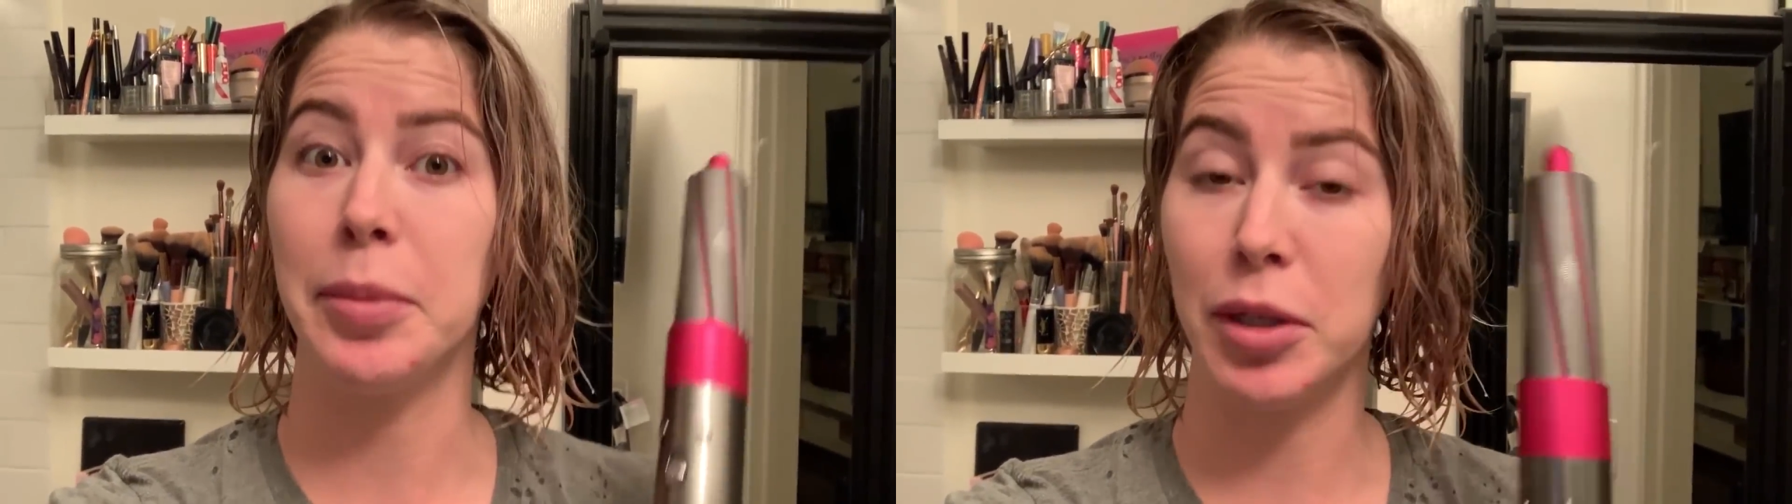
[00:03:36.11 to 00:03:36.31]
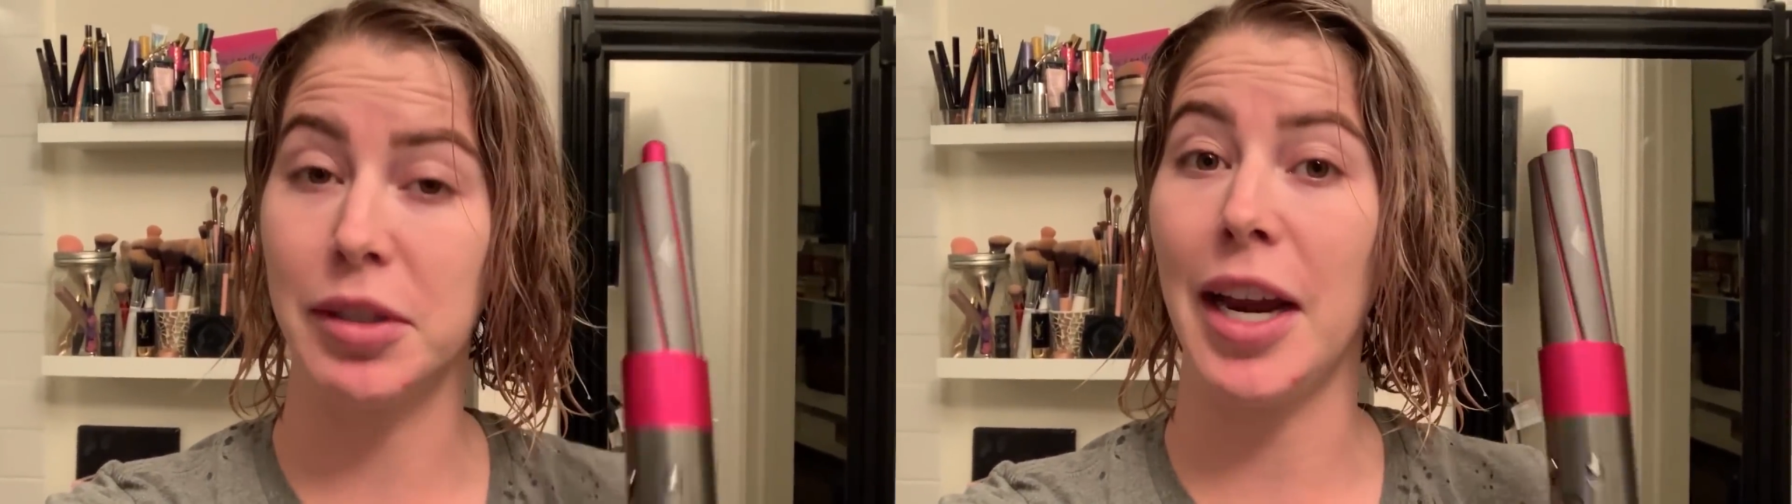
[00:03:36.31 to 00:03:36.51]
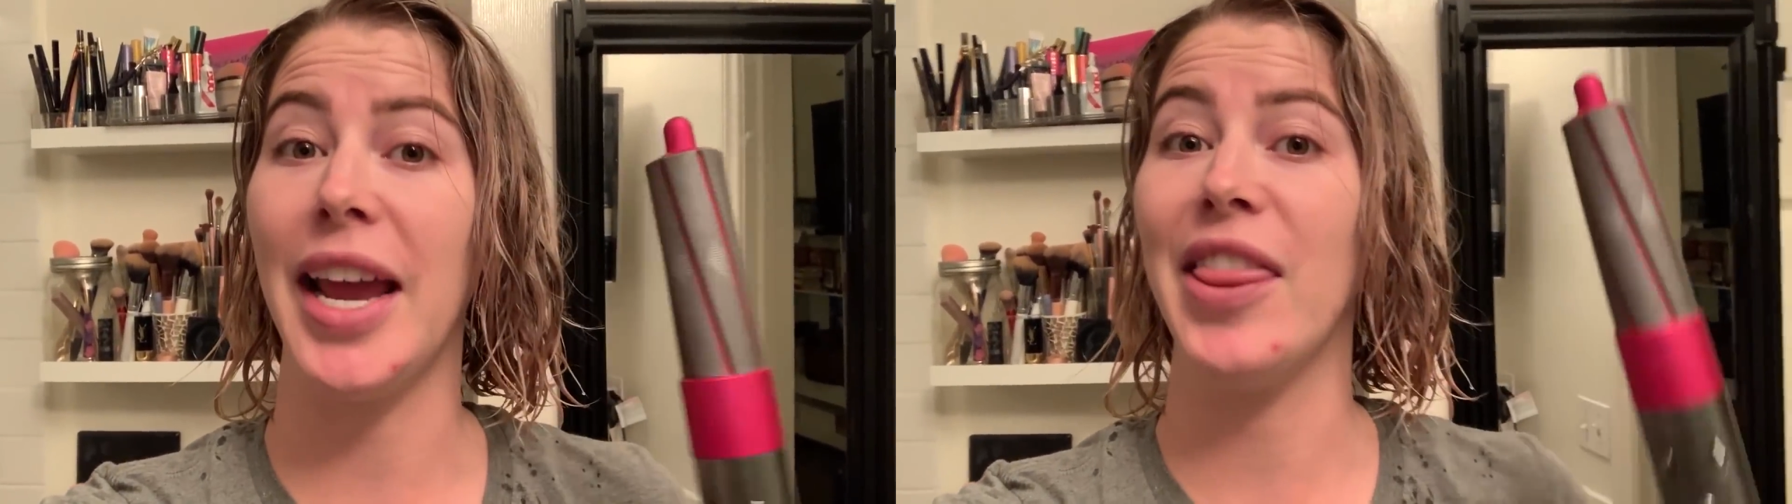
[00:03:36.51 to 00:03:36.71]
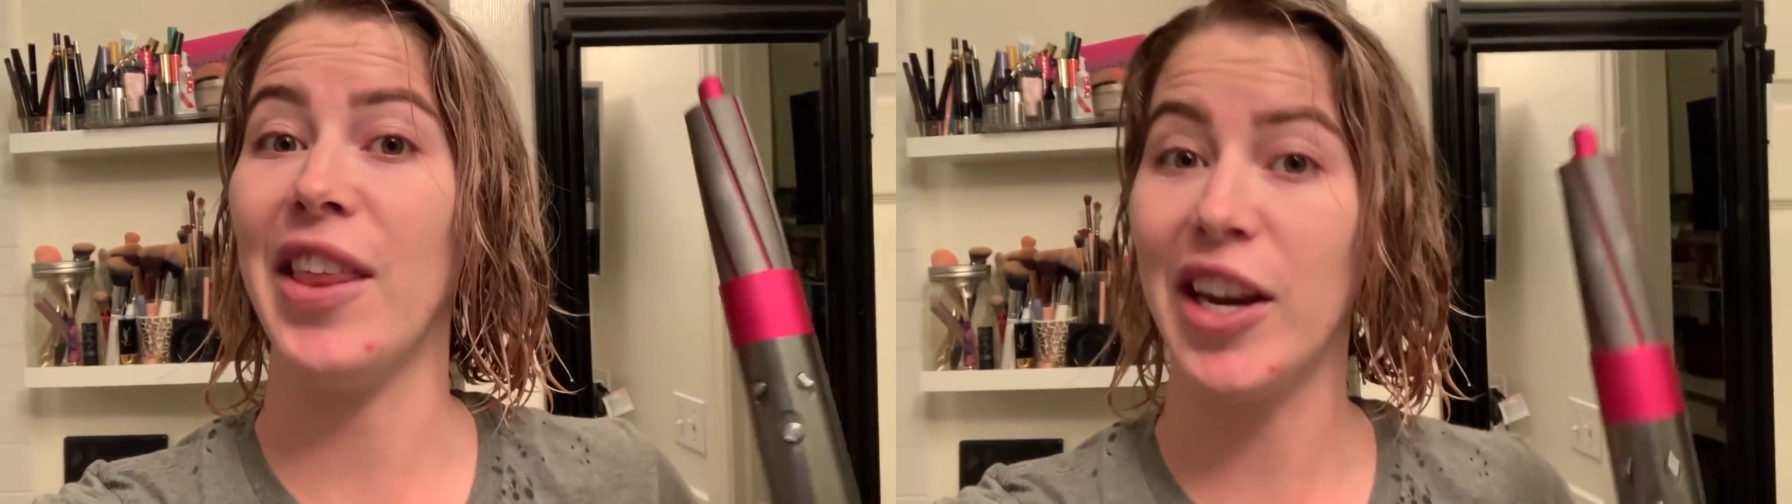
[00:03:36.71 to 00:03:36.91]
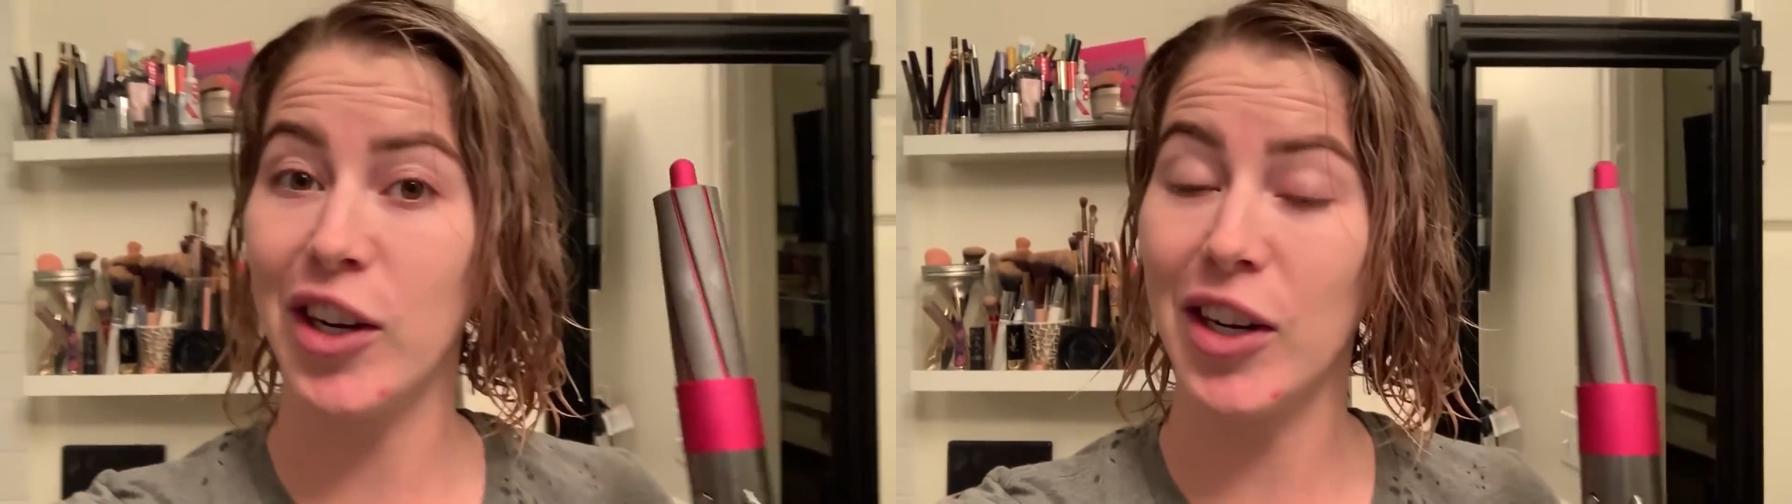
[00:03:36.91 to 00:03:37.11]
blow dry
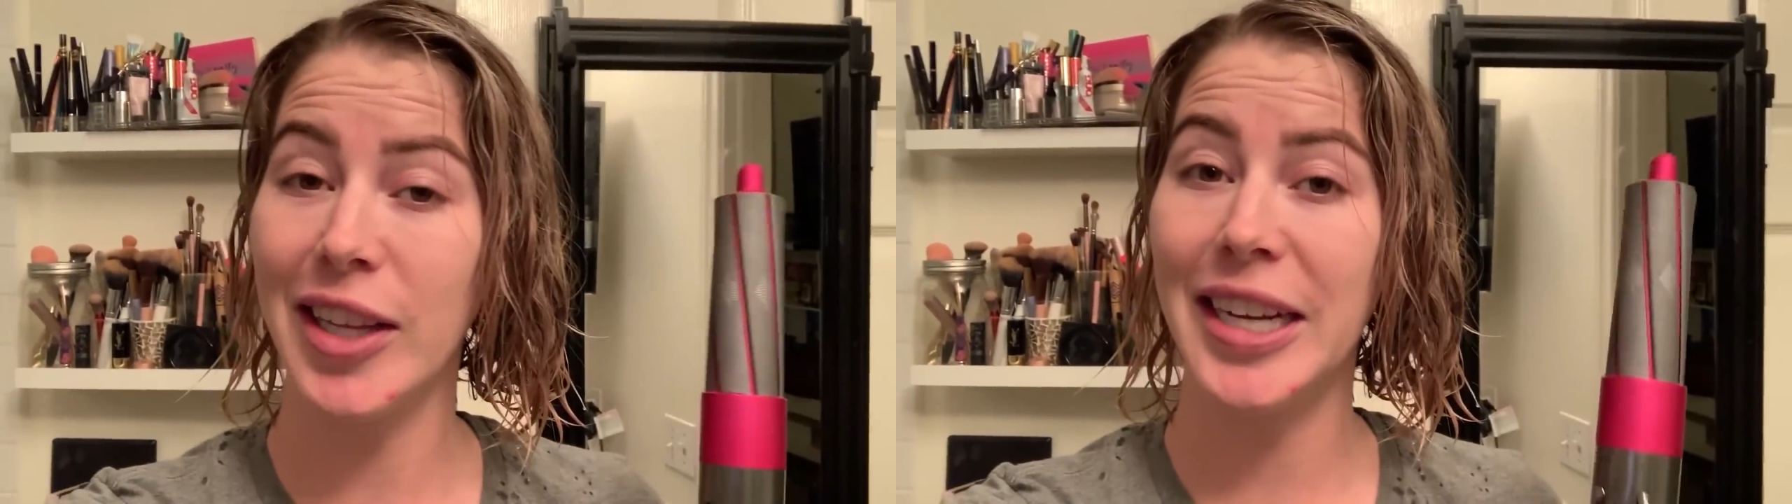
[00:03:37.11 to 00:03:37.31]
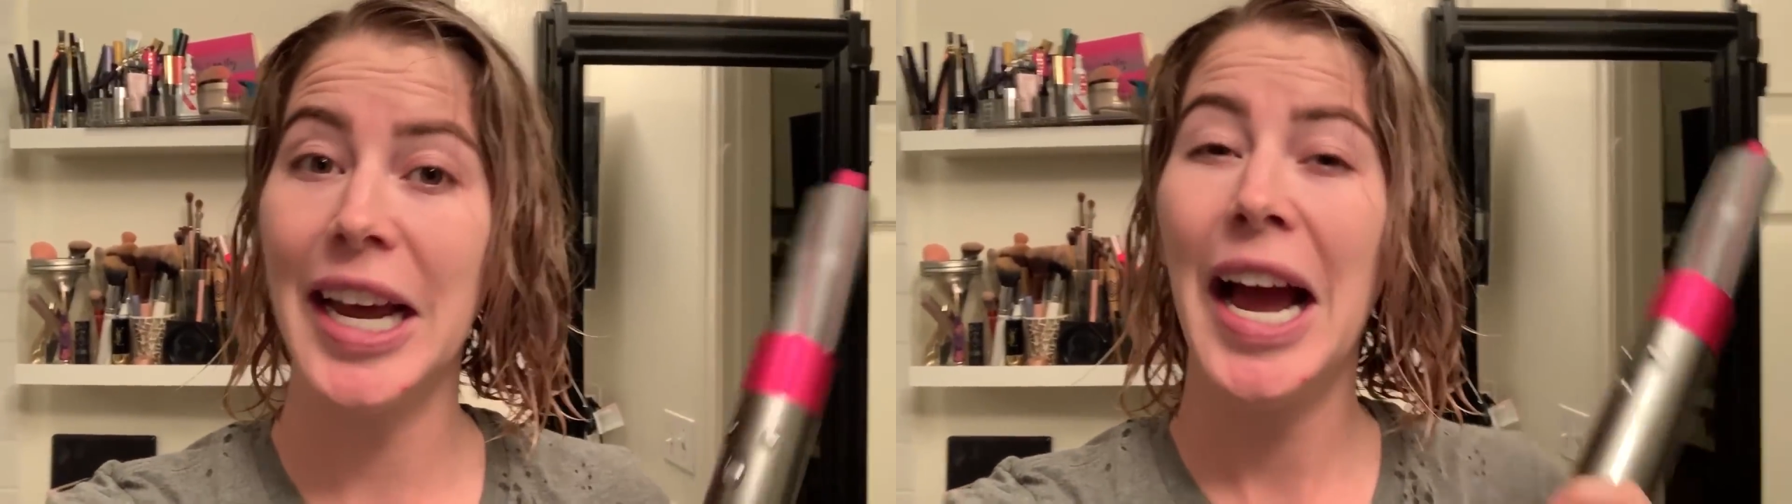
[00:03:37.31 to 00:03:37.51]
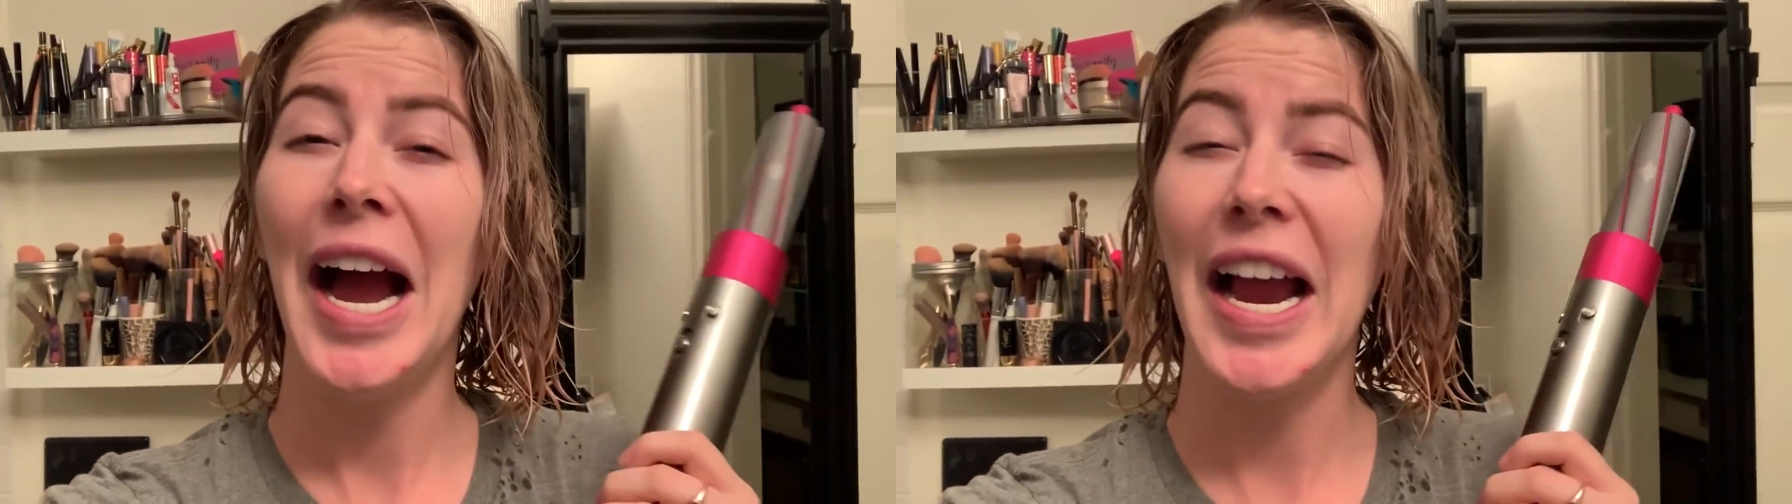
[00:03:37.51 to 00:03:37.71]
and then curl it,